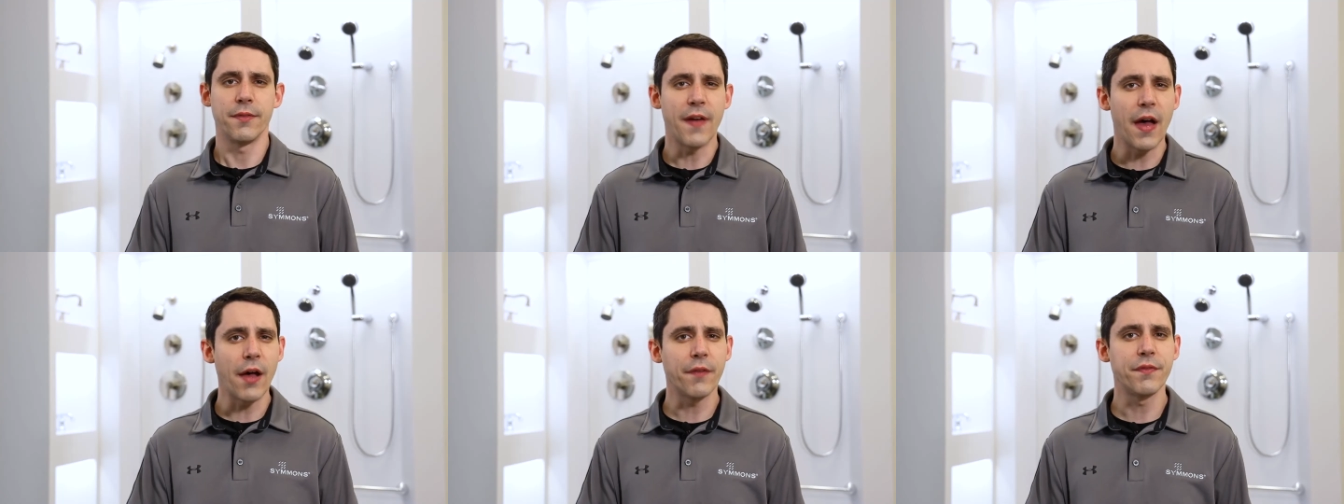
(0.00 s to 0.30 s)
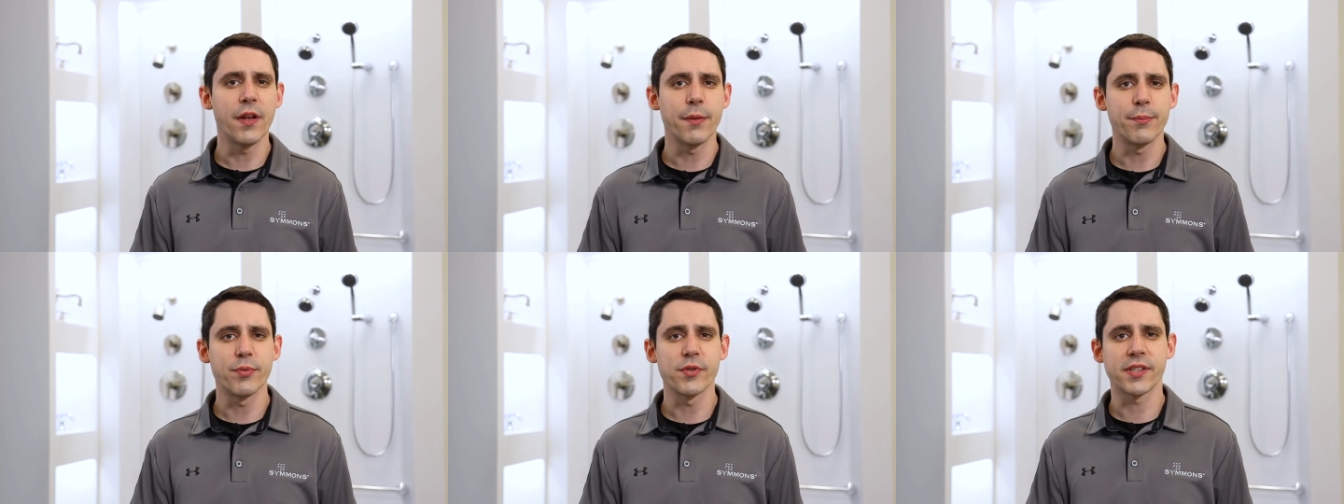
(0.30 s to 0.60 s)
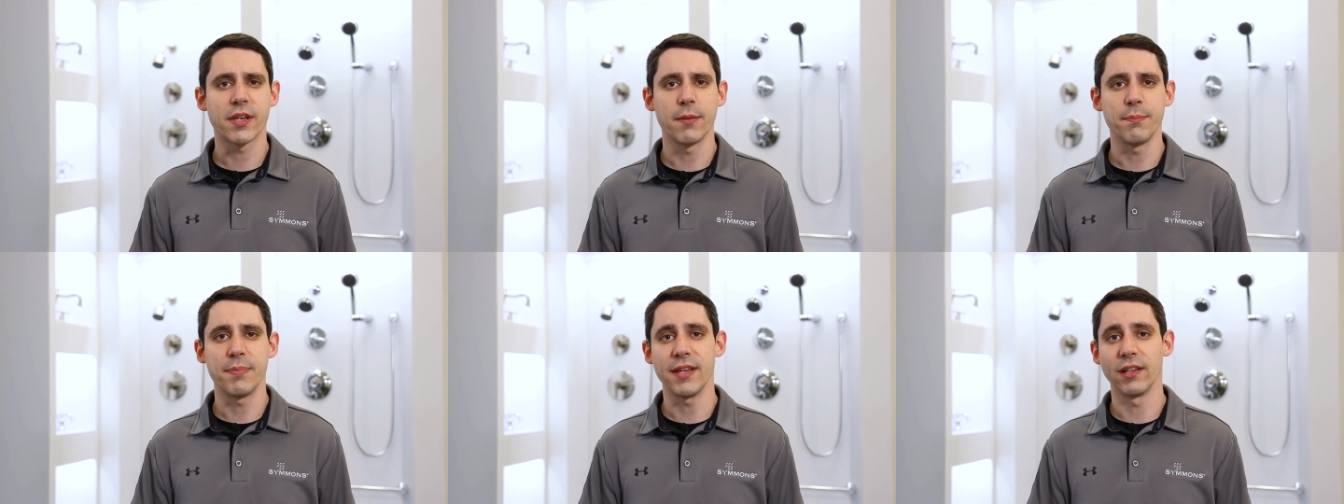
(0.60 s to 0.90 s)
valve
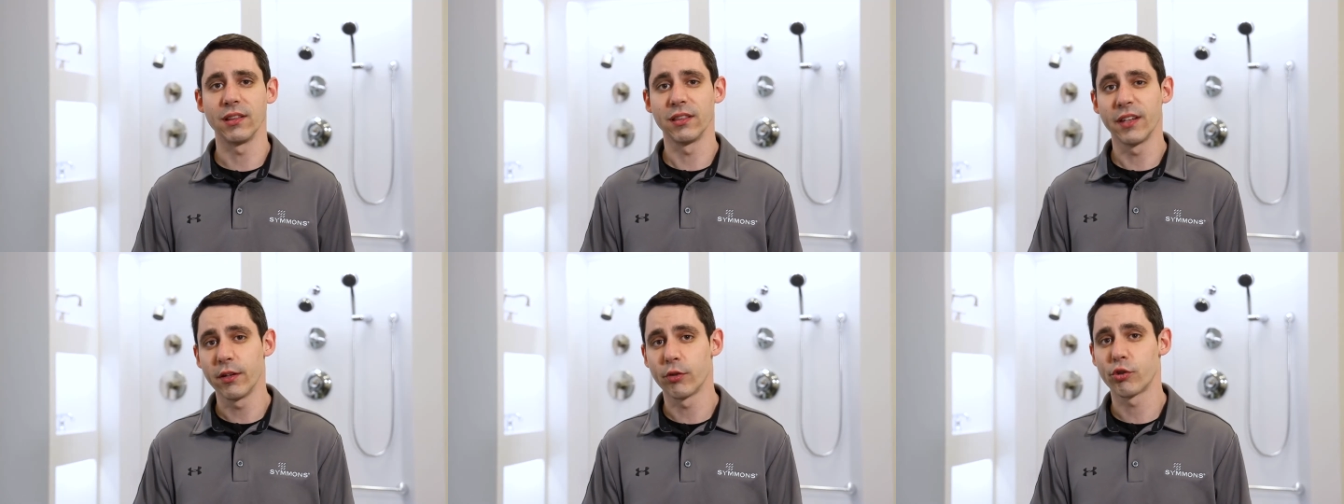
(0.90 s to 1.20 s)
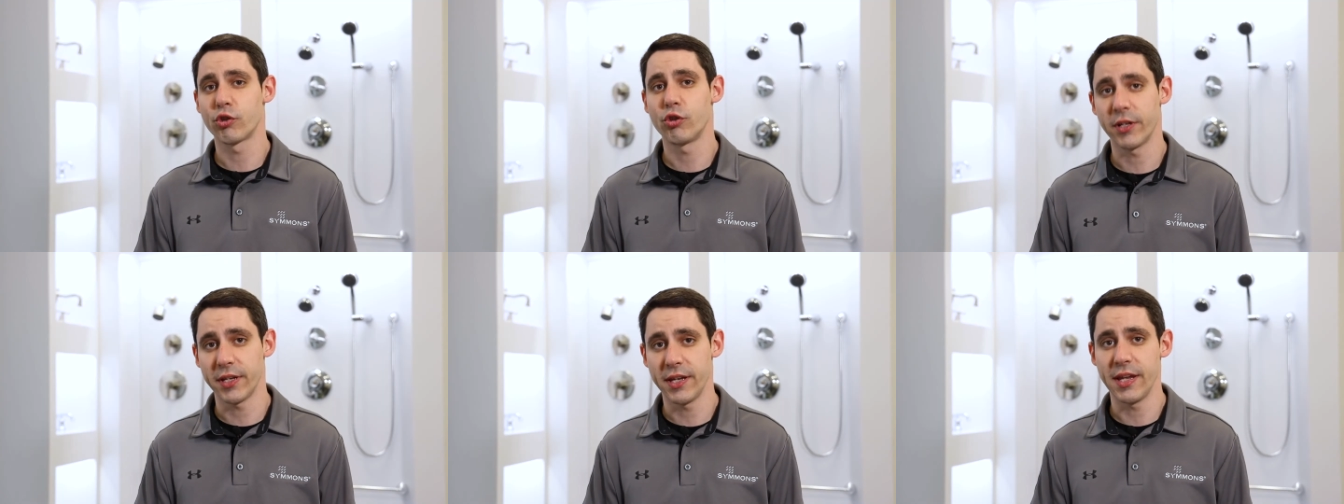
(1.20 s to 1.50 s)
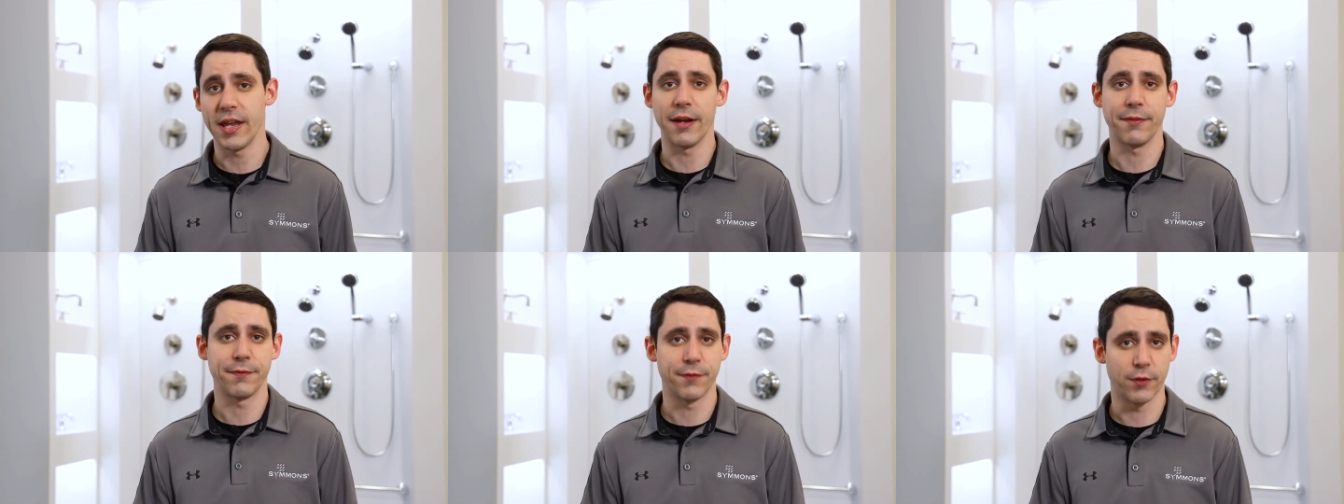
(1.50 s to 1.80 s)
numbers can be a little
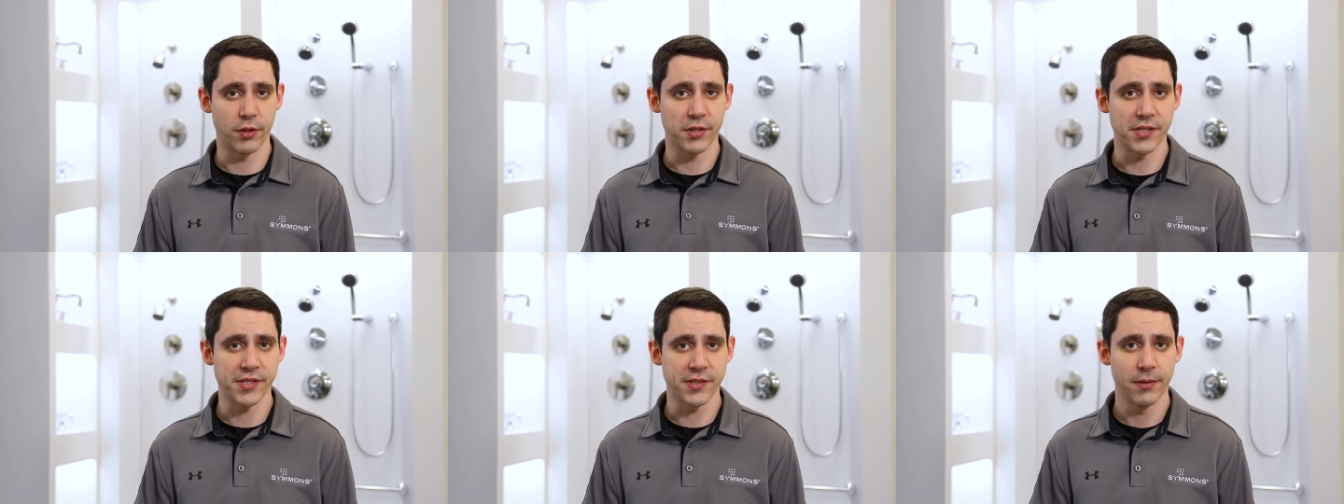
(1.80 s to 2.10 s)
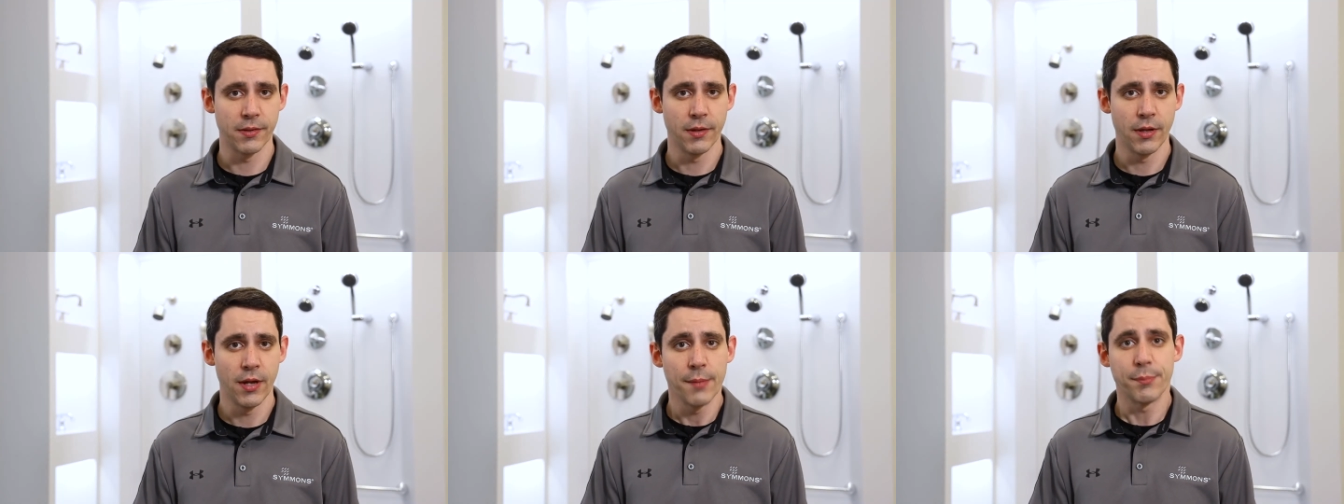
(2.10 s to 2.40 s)
tricky at first,